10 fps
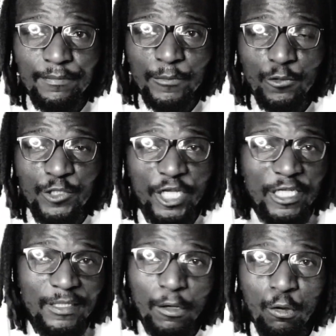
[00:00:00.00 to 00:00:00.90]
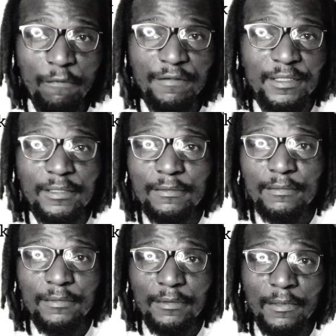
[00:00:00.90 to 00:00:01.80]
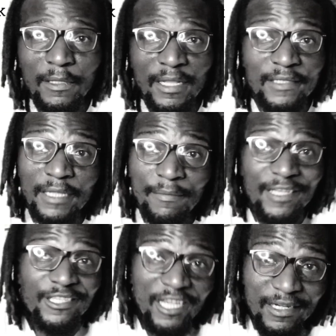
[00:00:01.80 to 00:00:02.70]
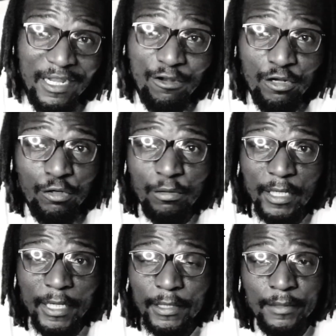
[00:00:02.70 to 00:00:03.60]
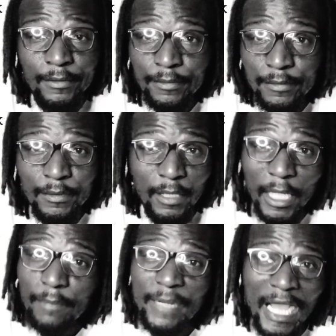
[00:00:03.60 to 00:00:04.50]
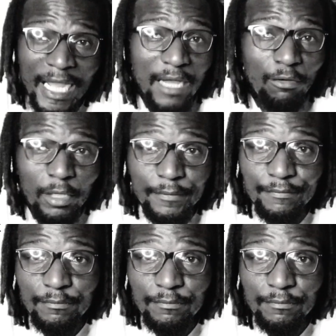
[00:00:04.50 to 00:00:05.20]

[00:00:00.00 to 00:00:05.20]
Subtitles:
to change the office. Last time I checked, I don't look like Mnangagwa.